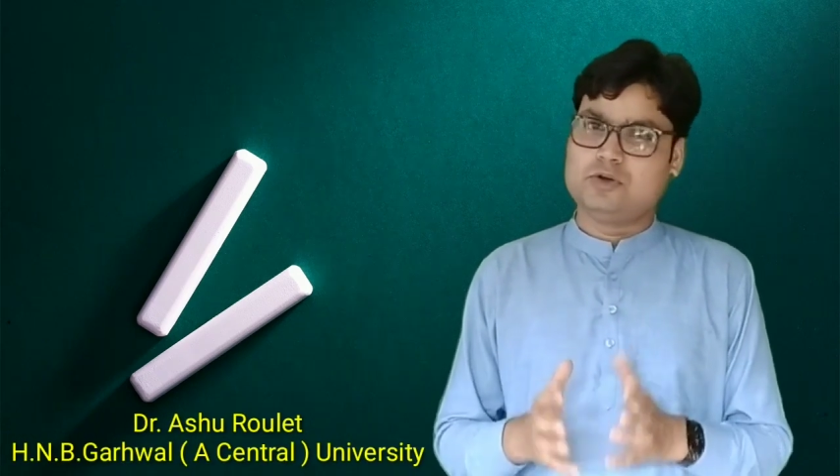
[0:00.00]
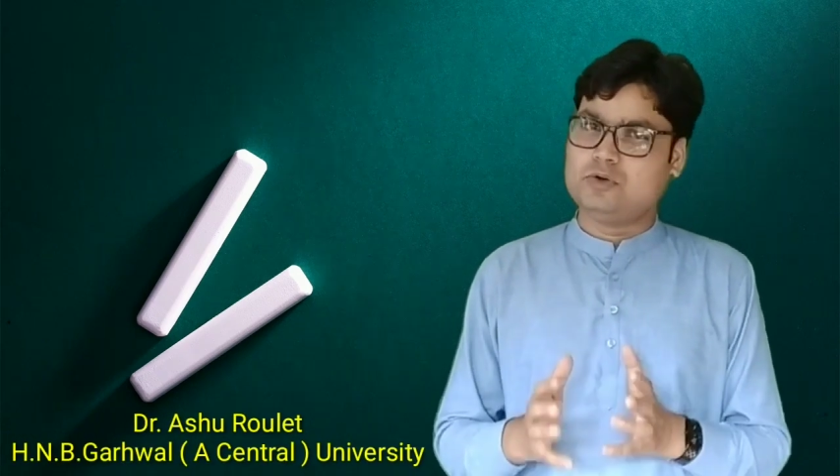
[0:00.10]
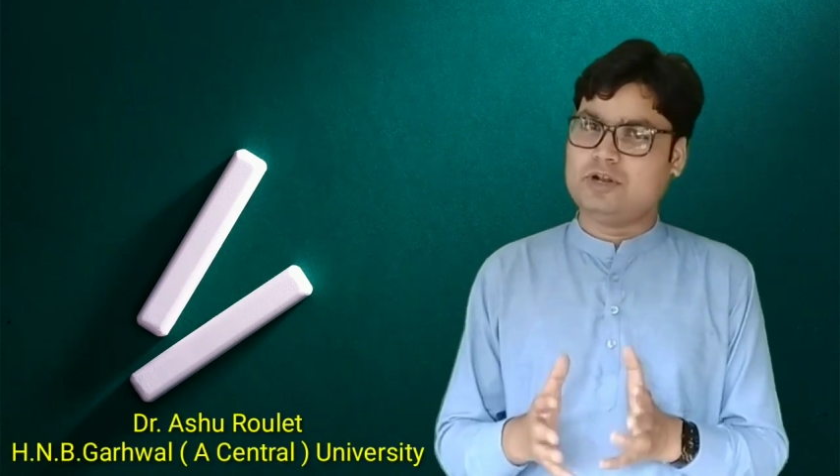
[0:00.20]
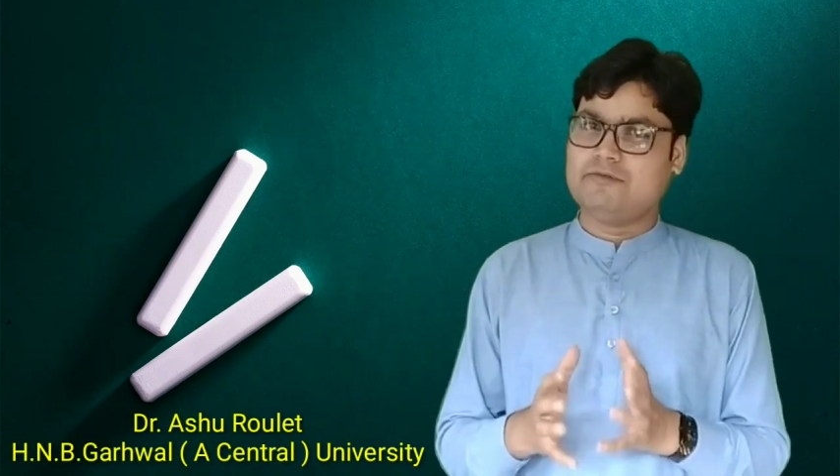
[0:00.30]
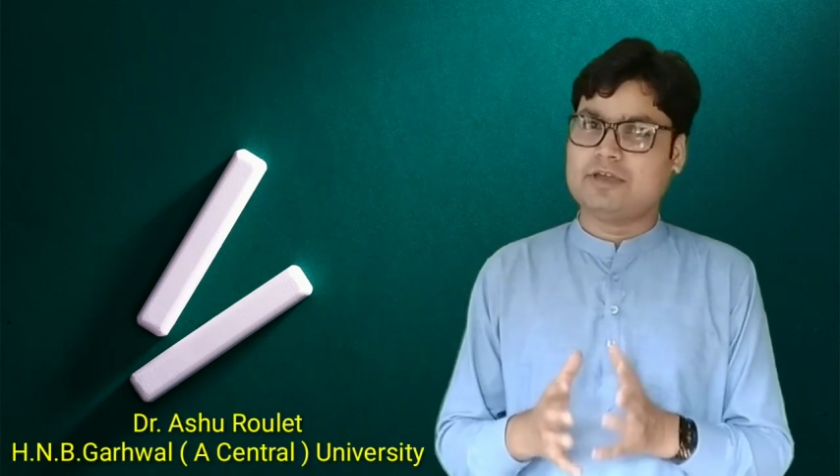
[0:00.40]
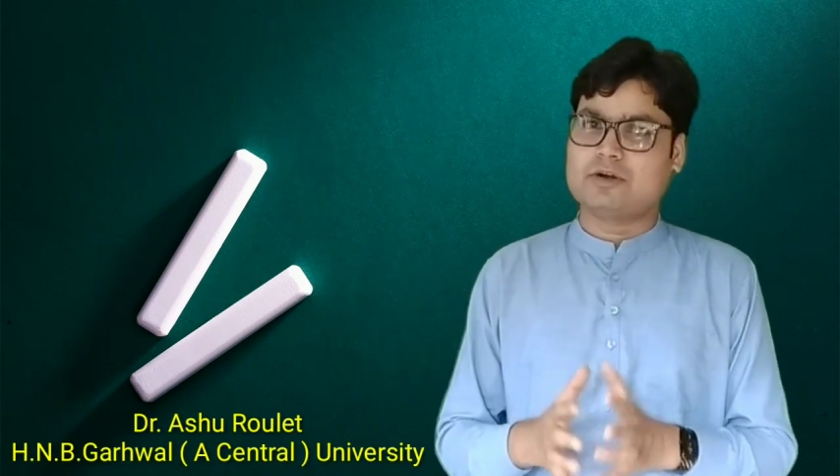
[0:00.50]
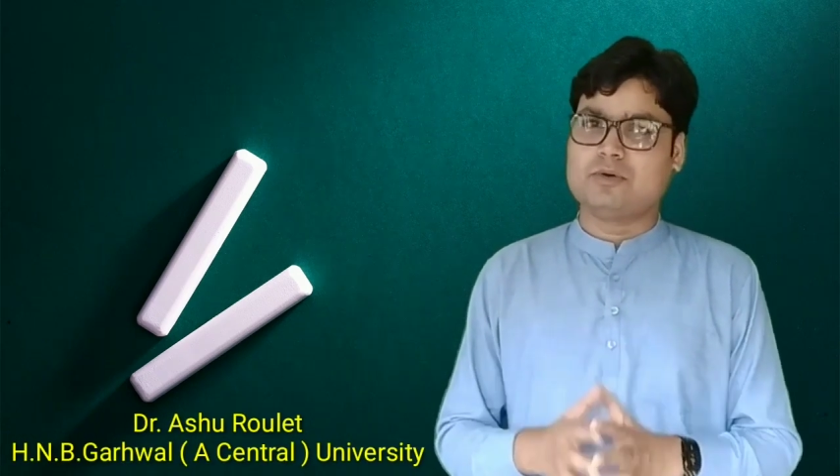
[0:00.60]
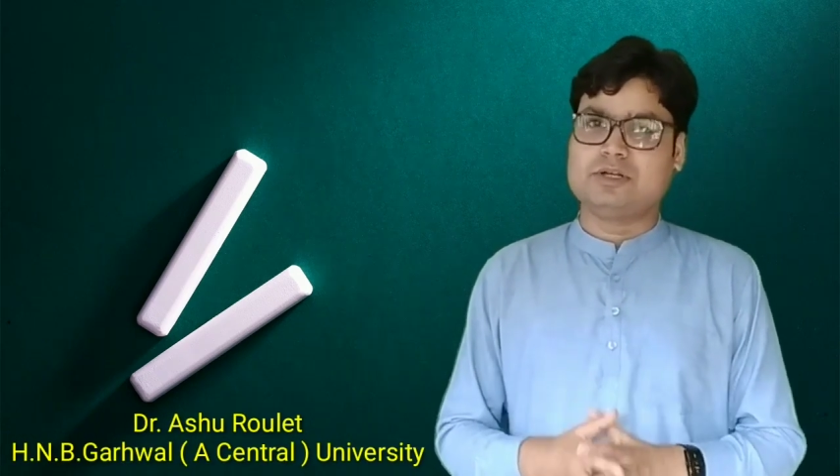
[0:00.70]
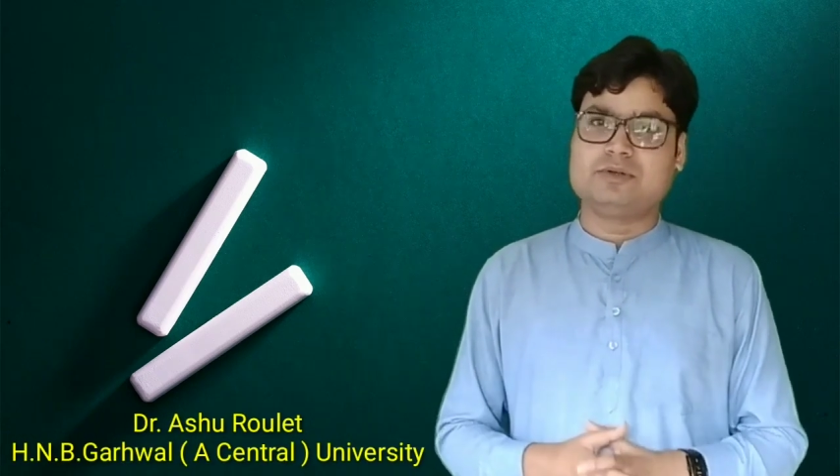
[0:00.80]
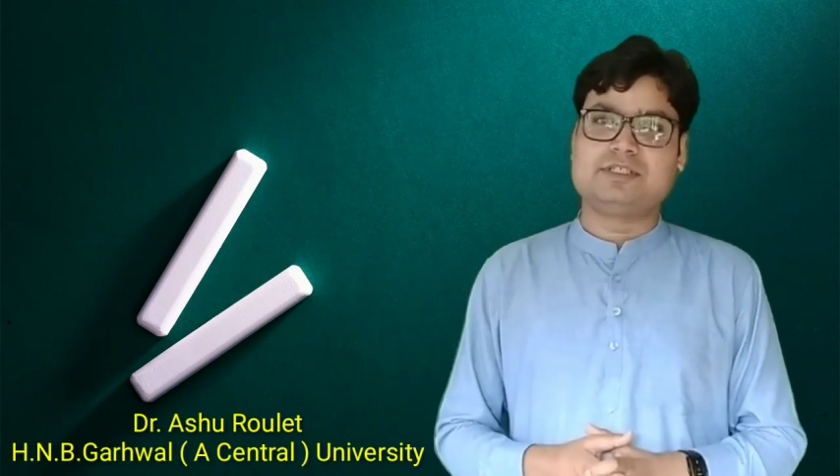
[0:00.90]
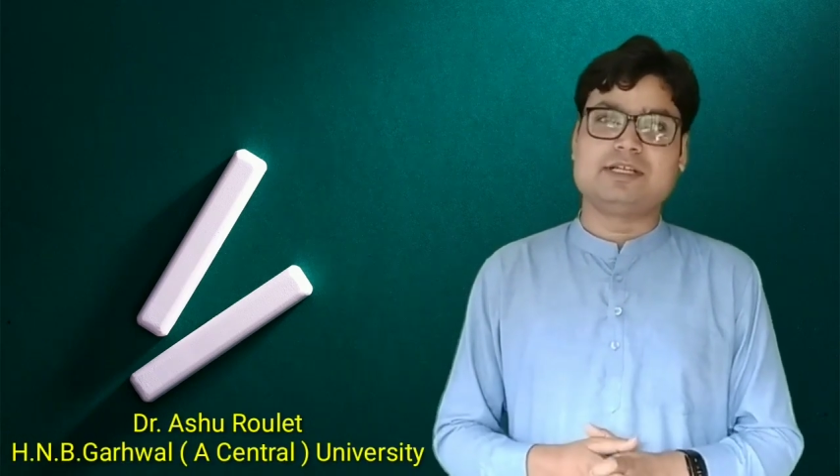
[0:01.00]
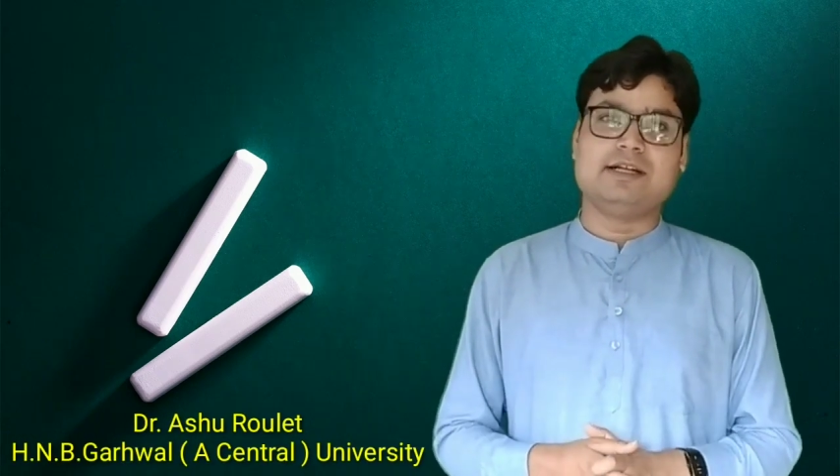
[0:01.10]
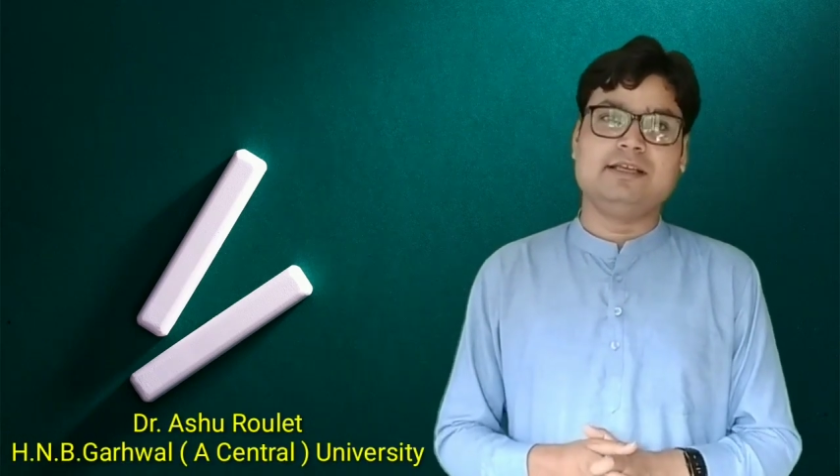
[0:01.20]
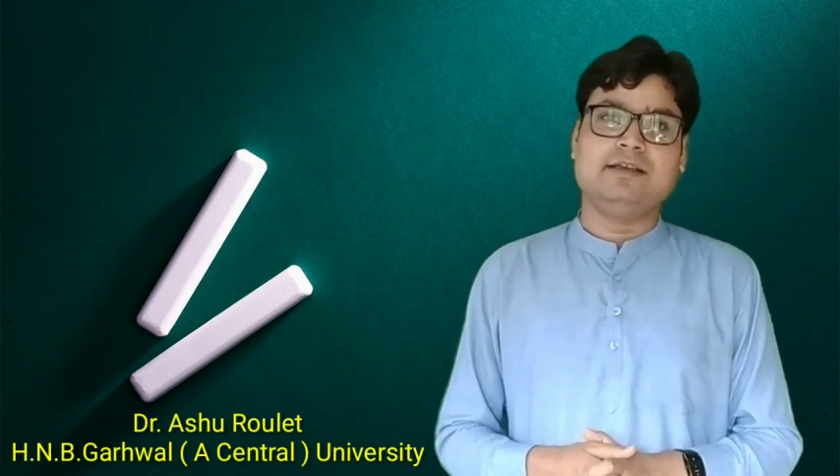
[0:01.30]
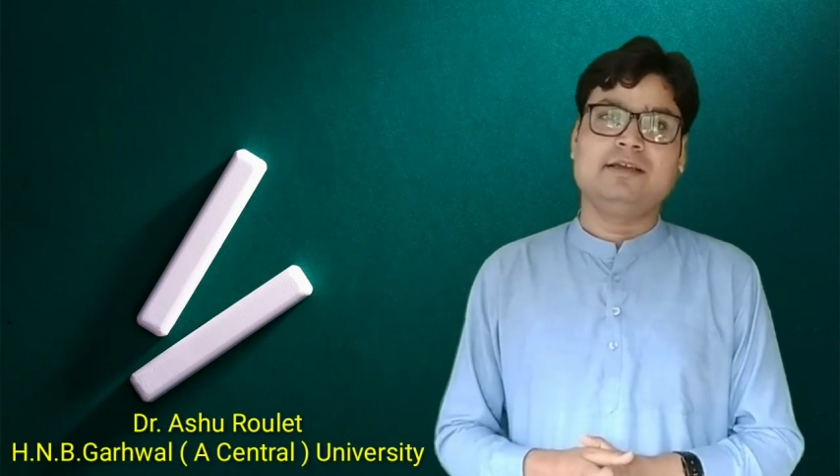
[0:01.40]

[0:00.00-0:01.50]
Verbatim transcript: Today we are going to study